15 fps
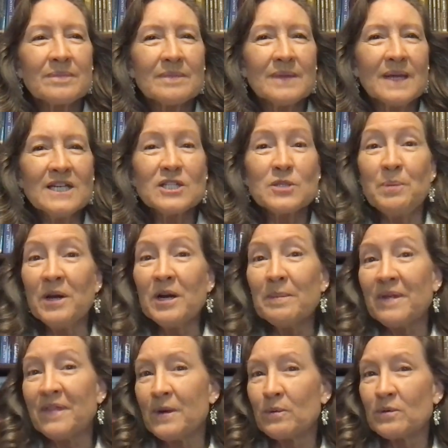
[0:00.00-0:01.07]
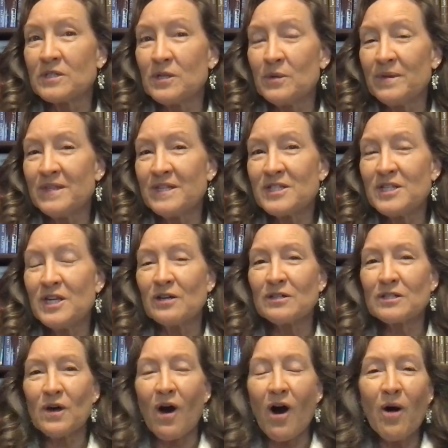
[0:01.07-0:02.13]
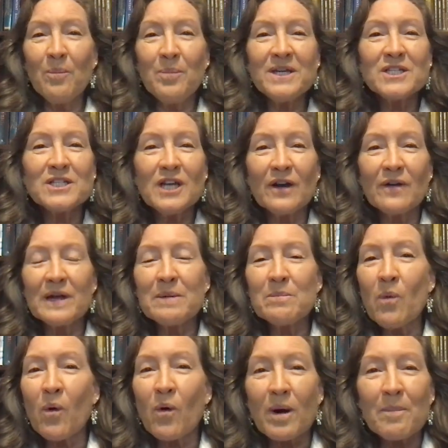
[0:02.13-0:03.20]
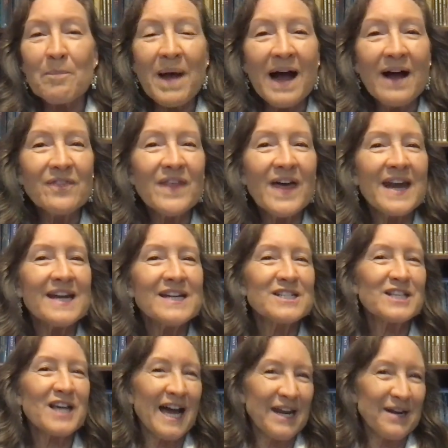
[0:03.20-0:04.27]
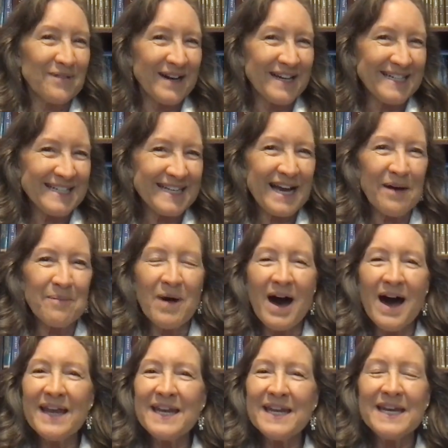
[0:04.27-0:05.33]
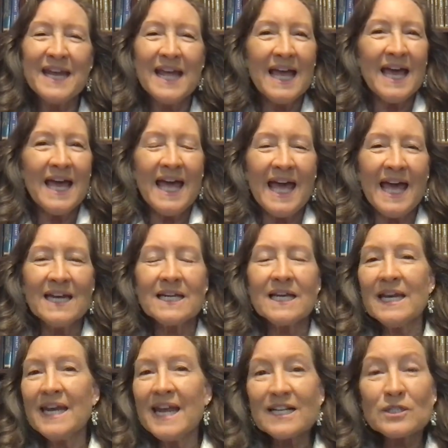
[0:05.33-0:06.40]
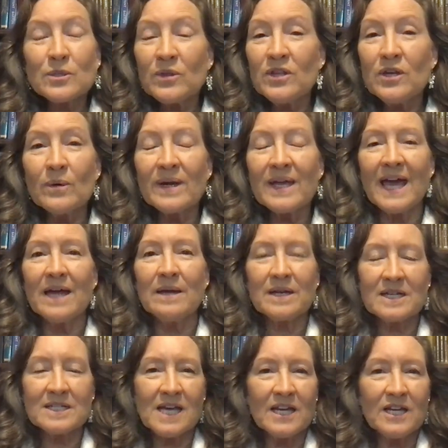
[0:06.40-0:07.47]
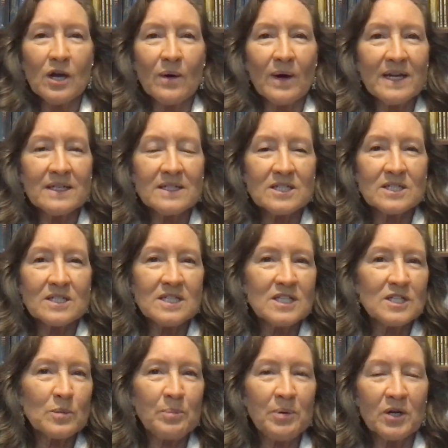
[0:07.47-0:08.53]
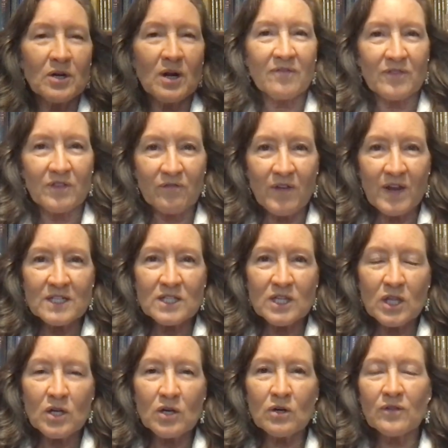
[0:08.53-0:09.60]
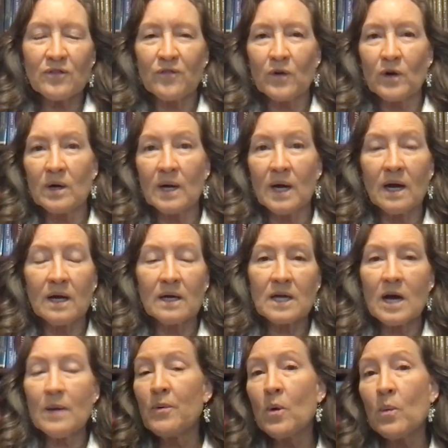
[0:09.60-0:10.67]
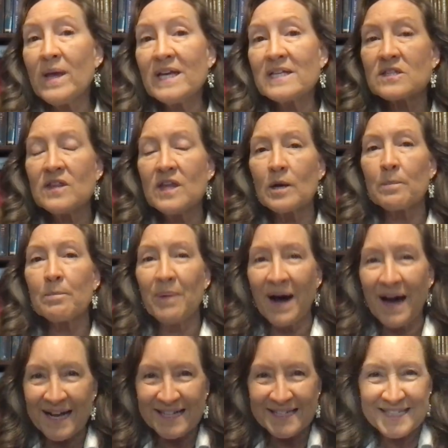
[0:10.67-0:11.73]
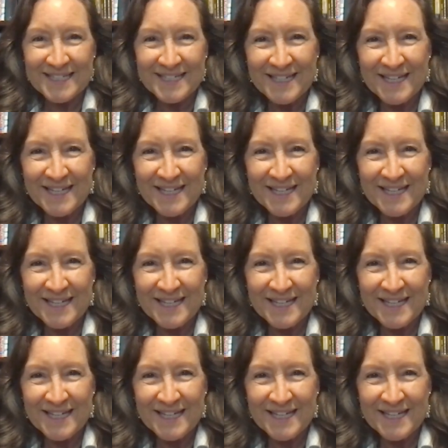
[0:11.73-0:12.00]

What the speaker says: experiment that we're doing this year. So I'll be sharing more about that. I just kind of wanted to come on and connect with you again, because I know I just disappeared off the face of the earth for a couple weeks there. But